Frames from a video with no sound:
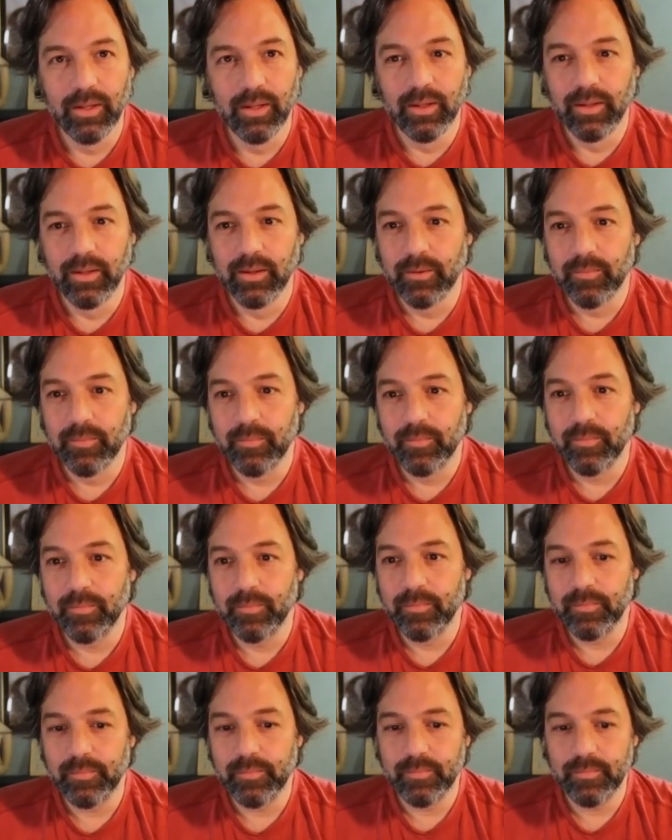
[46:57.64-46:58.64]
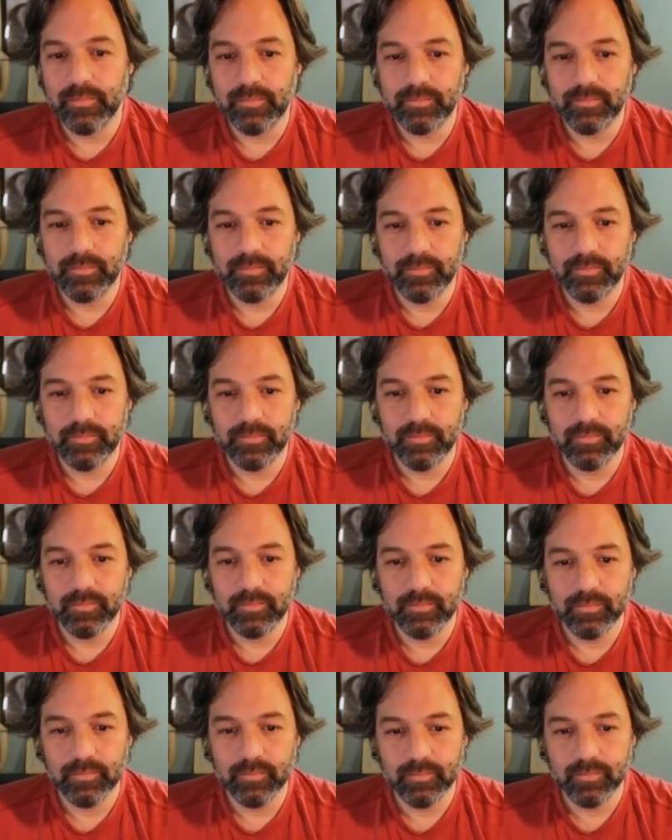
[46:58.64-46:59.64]

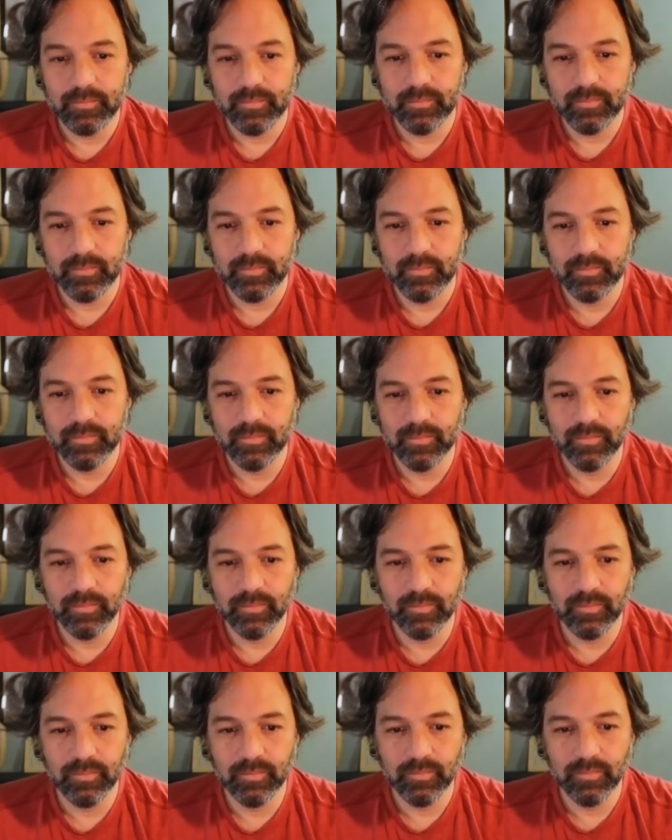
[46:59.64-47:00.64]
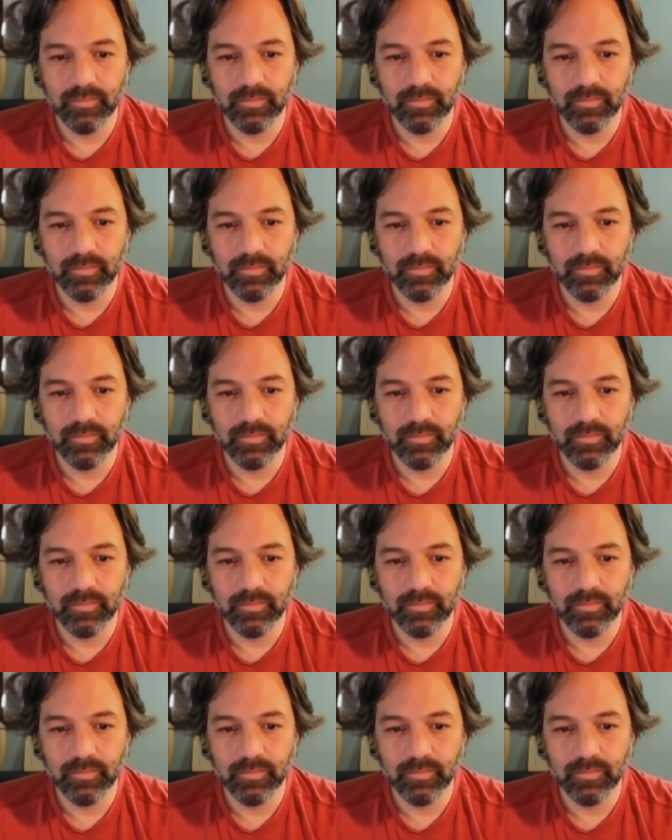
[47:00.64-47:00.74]
This person isn't speaking.